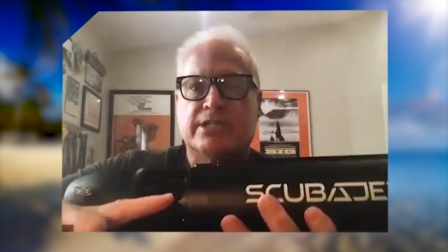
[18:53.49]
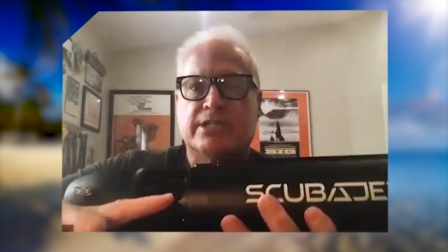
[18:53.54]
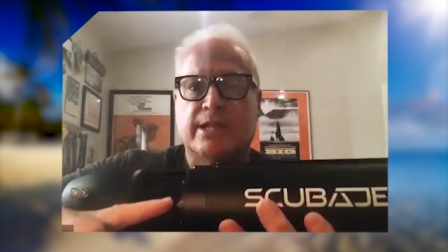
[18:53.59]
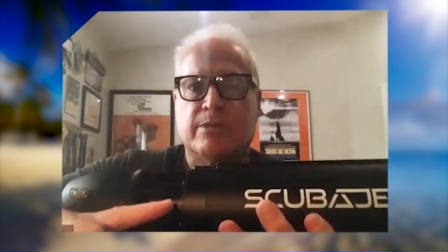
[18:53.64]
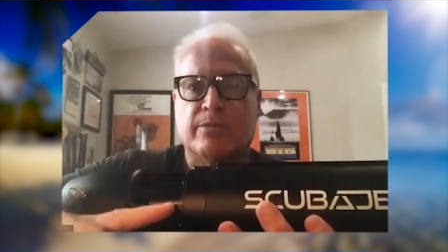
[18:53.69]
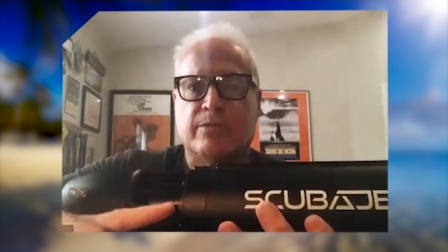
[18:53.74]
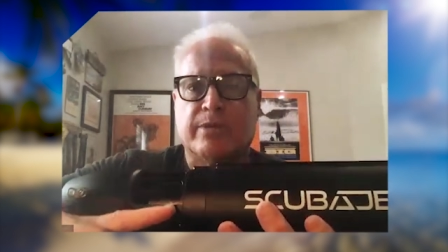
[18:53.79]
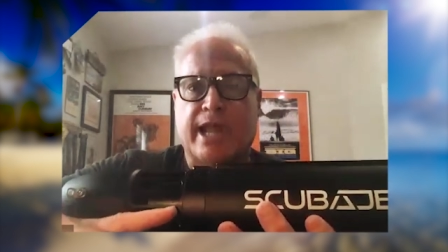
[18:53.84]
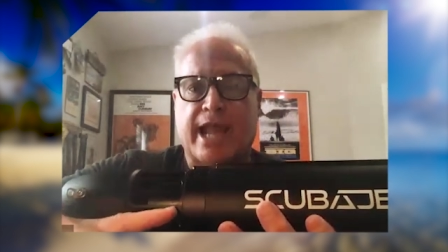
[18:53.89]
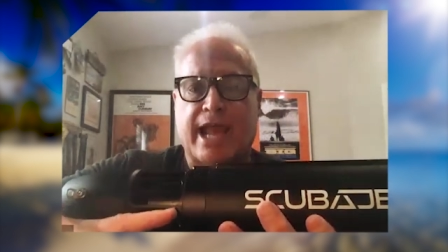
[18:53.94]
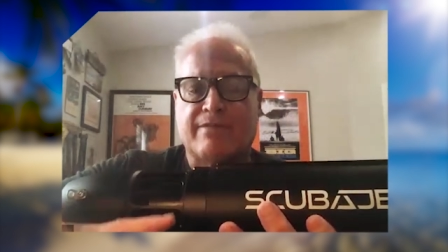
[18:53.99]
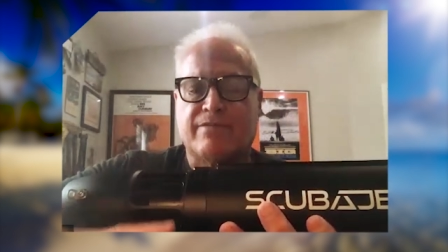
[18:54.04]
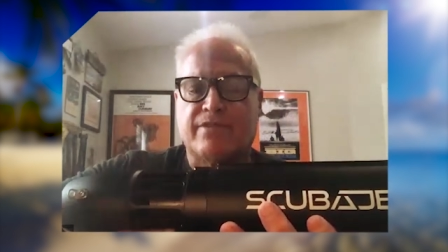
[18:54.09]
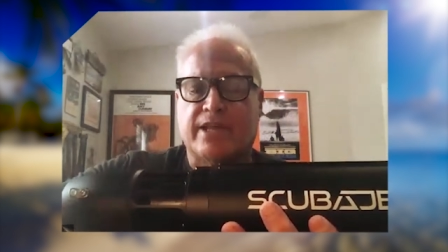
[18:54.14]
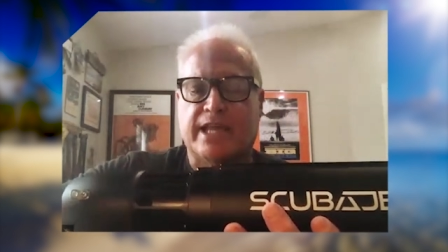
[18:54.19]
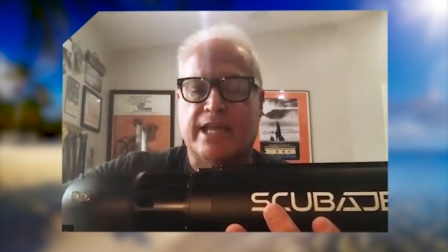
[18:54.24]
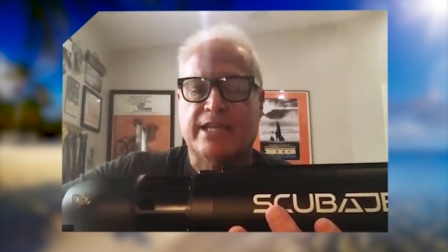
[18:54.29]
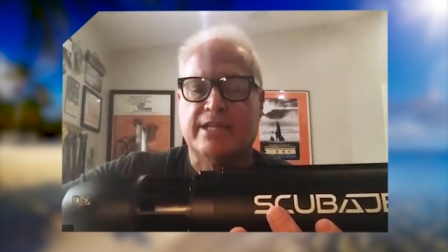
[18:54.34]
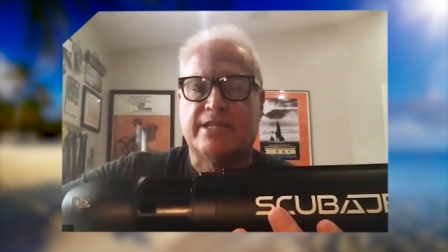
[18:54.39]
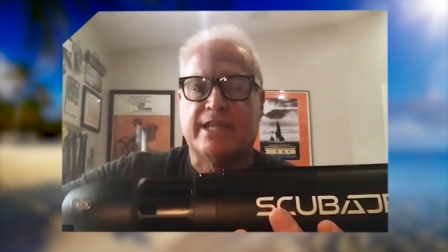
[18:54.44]
that we have the
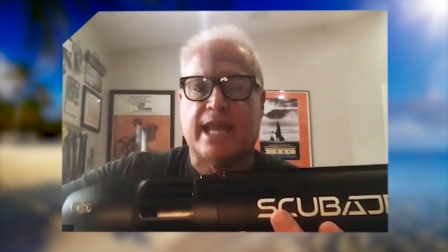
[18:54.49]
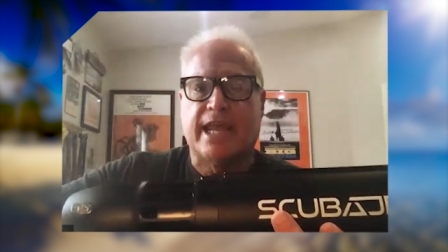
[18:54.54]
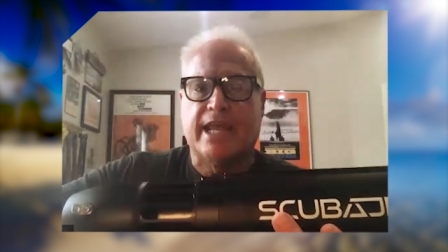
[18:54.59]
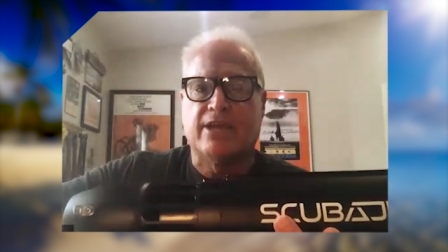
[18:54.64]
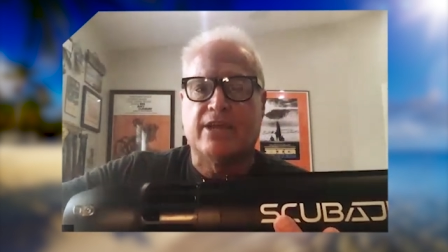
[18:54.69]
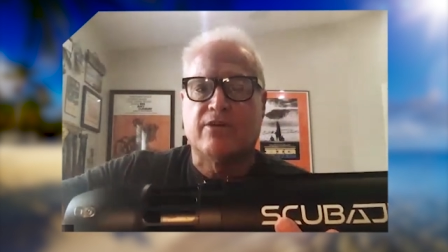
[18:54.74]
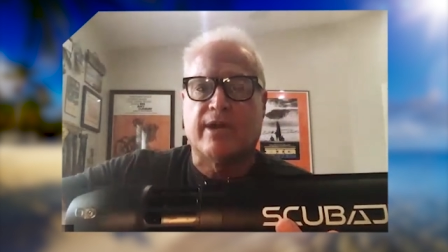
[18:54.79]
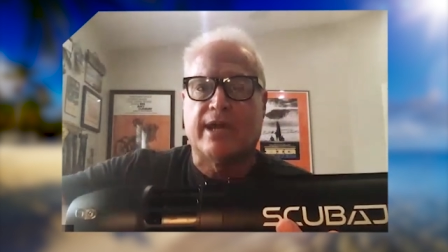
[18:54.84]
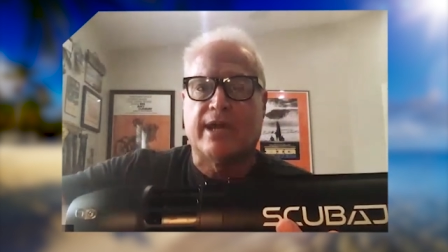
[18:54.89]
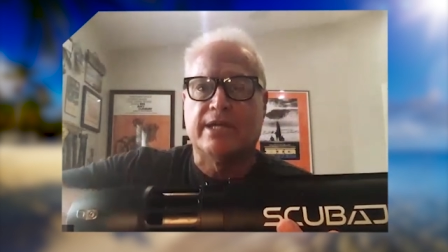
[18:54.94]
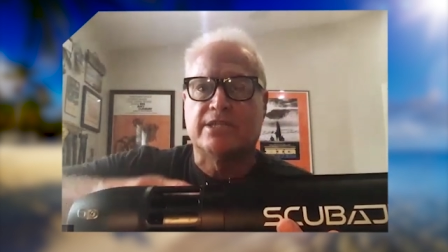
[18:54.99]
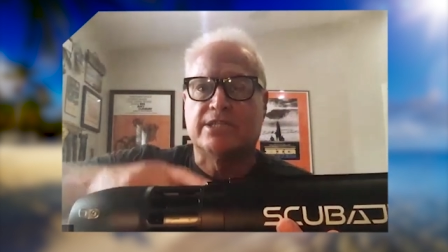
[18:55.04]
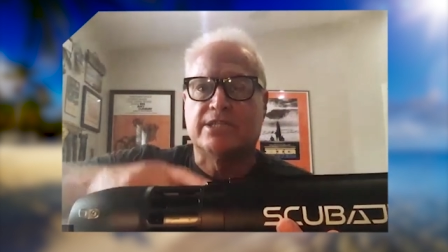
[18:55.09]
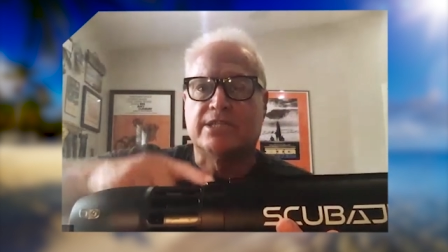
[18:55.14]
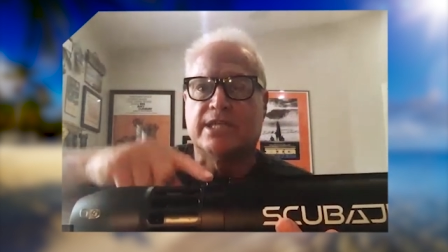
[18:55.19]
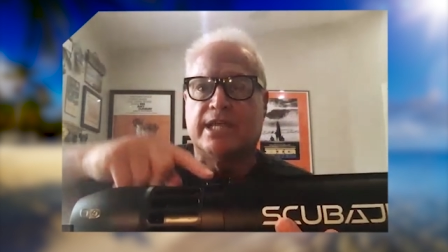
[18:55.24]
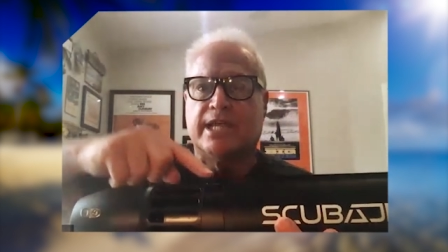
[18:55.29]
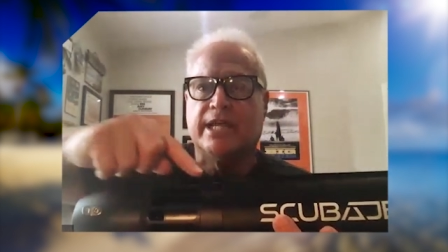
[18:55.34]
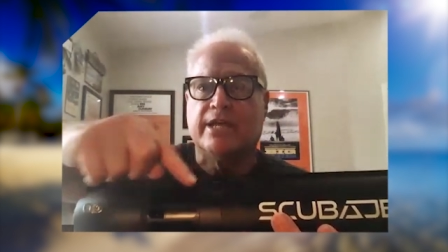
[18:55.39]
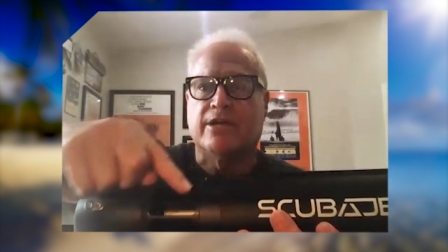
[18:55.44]
intake grates
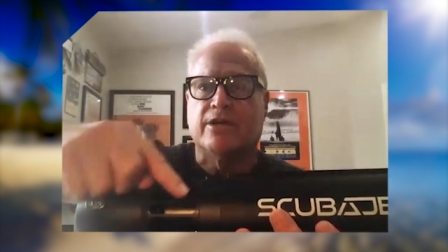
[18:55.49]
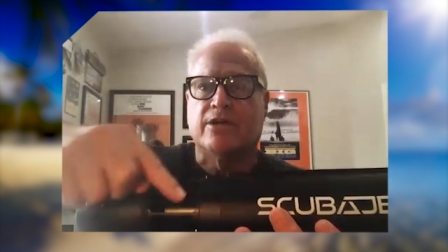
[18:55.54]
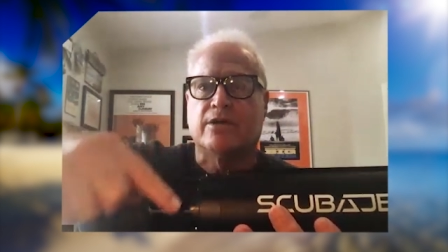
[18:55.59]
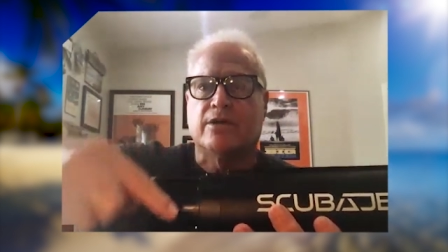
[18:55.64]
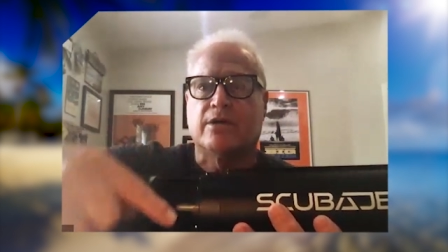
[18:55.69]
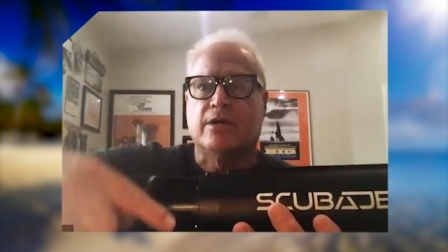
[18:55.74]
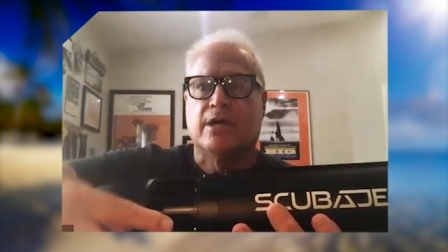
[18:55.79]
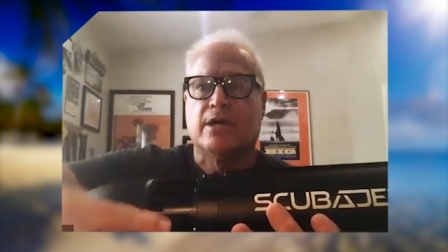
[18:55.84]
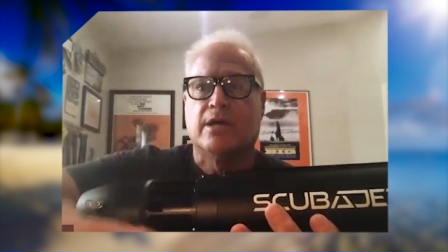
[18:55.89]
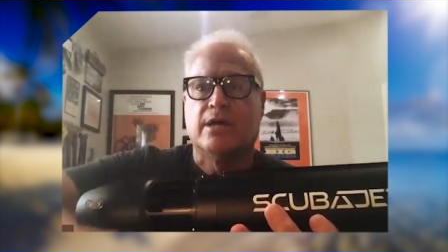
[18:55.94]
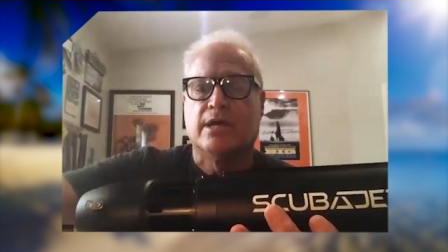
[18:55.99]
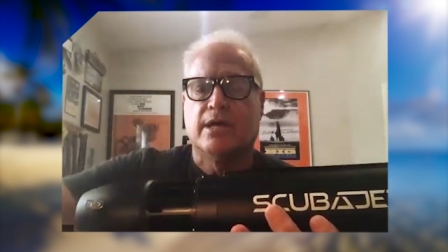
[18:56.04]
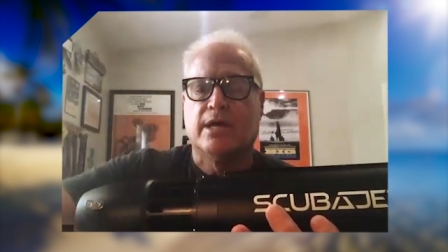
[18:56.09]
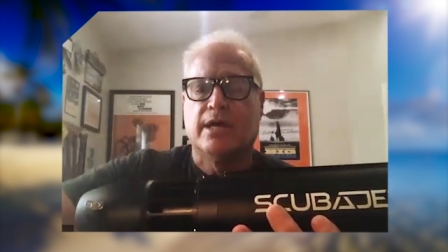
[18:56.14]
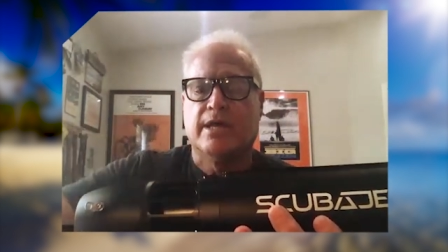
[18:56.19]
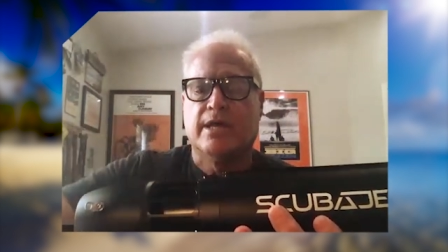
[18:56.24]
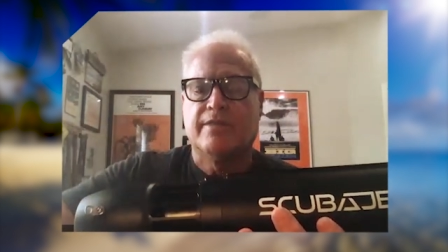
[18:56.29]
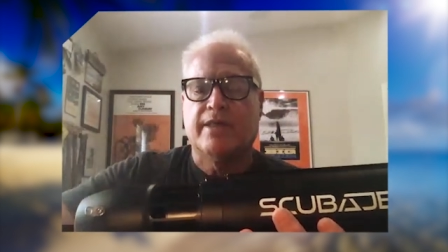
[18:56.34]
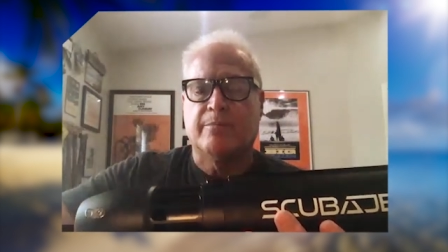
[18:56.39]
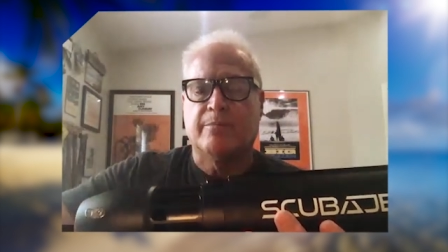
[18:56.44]
here
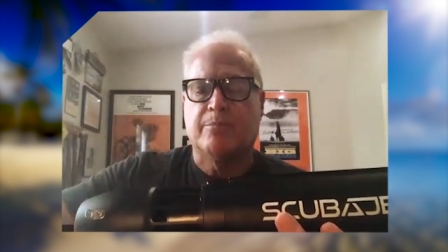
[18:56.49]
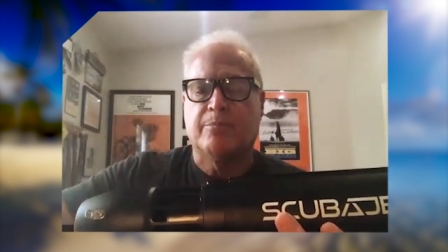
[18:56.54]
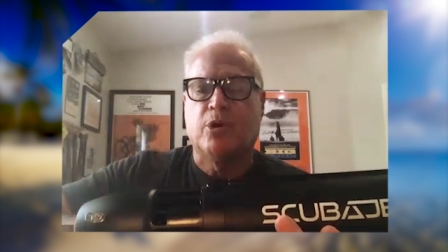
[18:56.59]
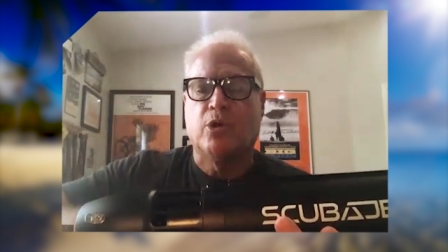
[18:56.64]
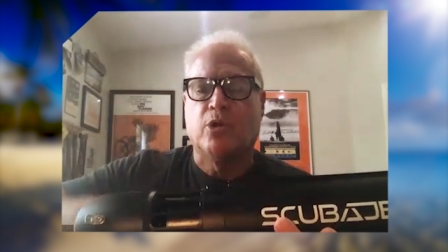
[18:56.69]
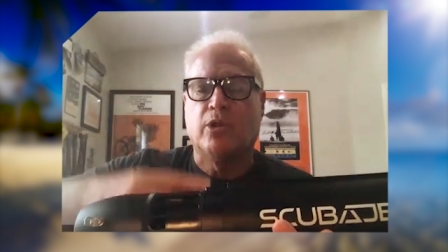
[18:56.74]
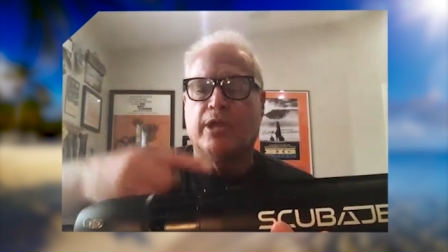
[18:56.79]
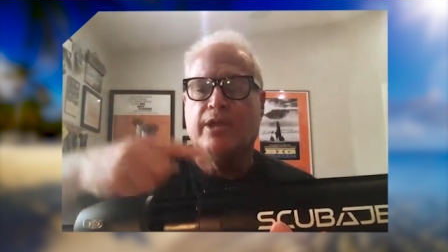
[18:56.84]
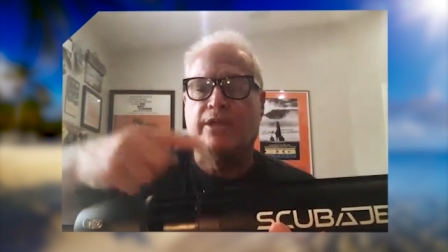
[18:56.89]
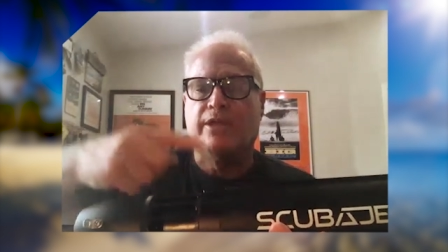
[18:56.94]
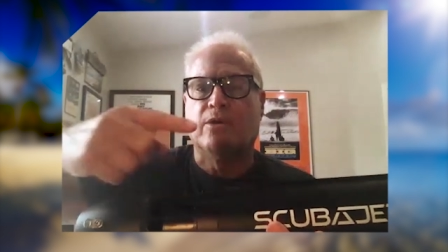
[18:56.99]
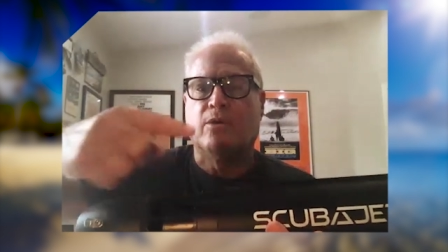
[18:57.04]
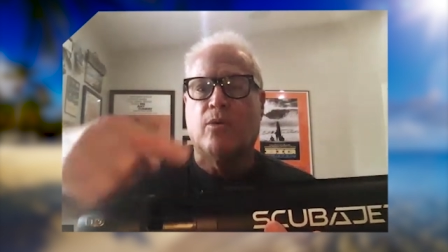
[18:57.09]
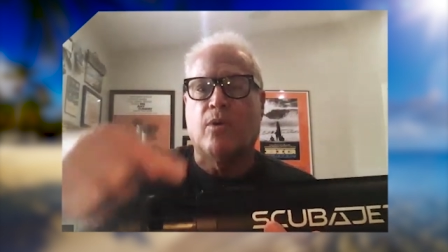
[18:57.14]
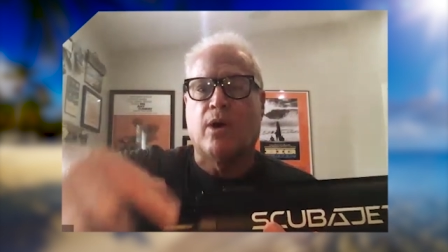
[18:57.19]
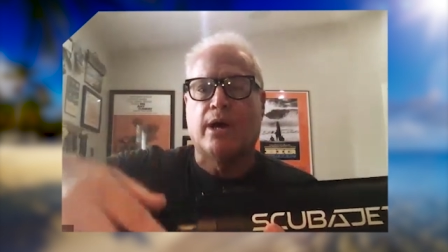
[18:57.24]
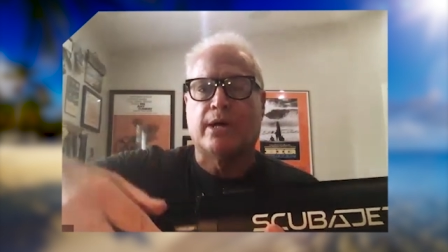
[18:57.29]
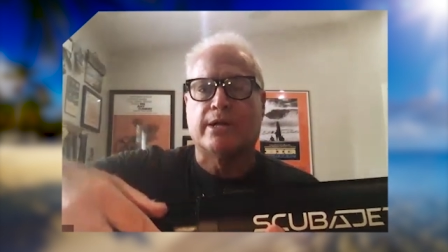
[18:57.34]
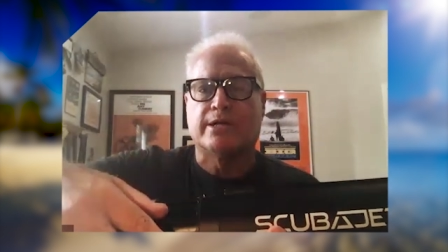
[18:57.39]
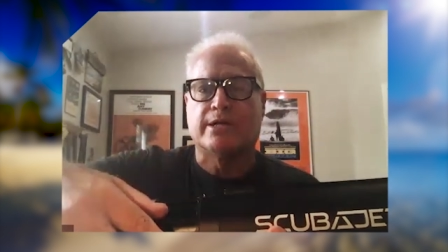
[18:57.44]
that pull in the
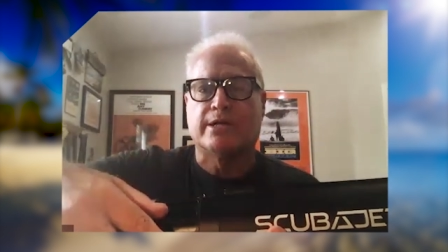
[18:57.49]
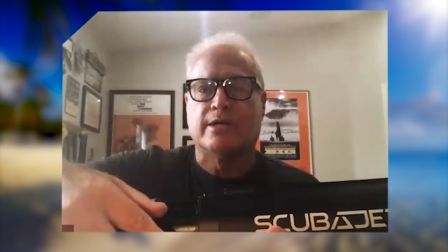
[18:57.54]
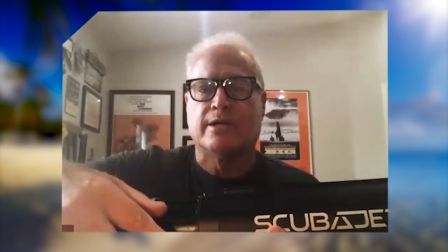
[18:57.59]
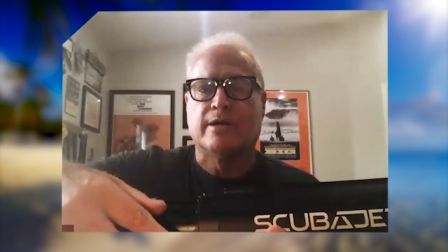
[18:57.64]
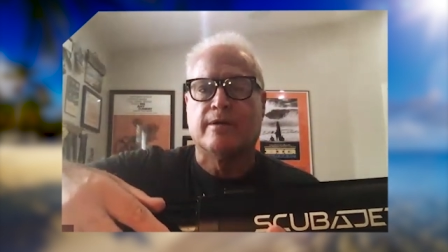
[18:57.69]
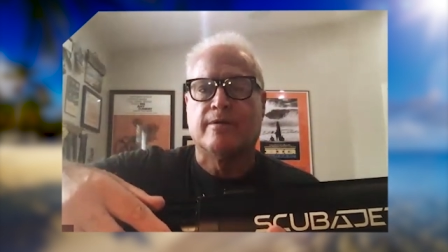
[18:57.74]
water.